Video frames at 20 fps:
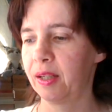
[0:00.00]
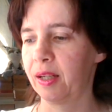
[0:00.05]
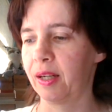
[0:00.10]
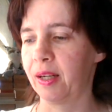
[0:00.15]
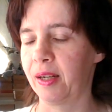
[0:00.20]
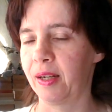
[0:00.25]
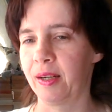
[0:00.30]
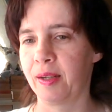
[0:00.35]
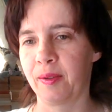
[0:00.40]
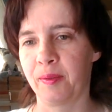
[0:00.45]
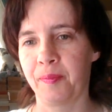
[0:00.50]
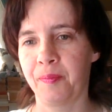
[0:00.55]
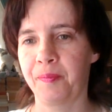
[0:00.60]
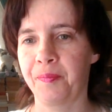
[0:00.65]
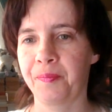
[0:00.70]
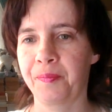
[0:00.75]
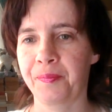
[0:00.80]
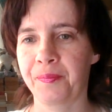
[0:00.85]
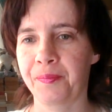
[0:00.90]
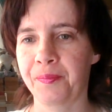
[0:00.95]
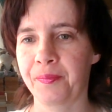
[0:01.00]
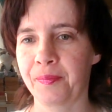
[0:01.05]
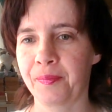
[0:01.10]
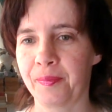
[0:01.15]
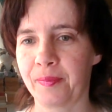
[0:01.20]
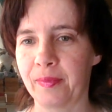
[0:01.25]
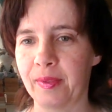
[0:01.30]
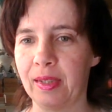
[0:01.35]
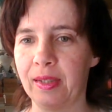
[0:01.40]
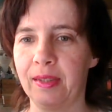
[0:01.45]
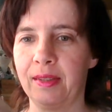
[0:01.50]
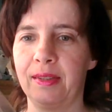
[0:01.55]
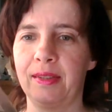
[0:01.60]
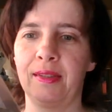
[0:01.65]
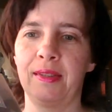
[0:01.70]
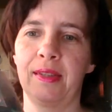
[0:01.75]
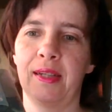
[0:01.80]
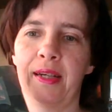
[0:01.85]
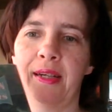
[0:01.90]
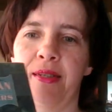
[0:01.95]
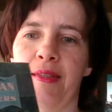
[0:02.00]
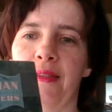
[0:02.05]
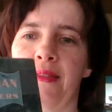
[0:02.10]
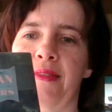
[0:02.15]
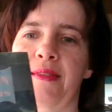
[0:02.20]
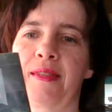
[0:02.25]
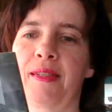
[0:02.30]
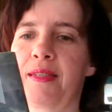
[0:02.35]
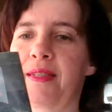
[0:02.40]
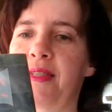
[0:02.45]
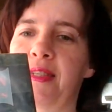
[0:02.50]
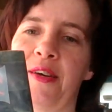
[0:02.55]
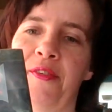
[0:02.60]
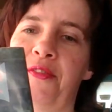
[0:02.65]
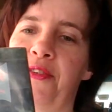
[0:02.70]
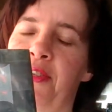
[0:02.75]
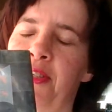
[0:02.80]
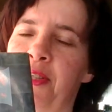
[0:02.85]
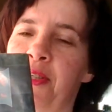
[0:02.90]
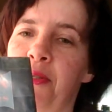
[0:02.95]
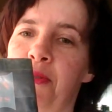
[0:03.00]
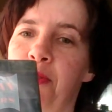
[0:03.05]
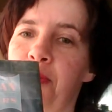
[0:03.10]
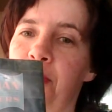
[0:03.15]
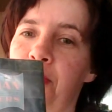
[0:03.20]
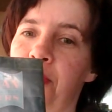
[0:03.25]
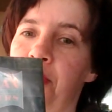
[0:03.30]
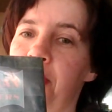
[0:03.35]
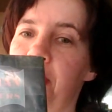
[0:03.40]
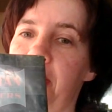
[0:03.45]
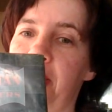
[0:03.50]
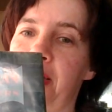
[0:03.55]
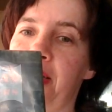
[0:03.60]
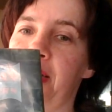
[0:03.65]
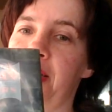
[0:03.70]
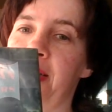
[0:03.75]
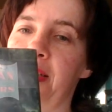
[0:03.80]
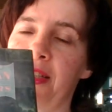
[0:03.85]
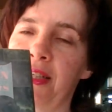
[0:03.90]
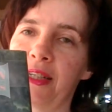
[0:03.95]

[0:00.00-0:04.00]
Yeah, it's definitely in New York.